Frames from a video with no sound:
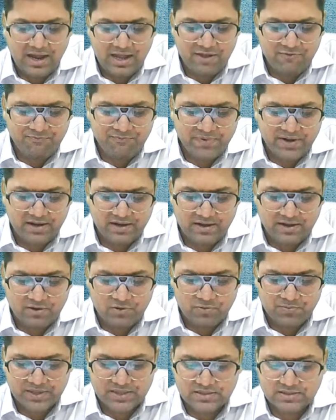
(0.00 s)
have paid 100
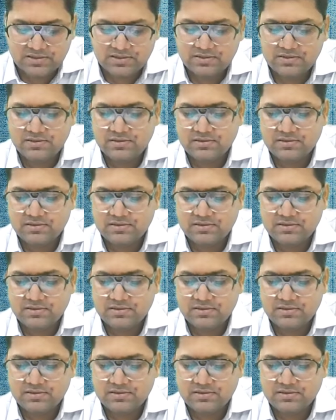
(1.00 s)
rupees.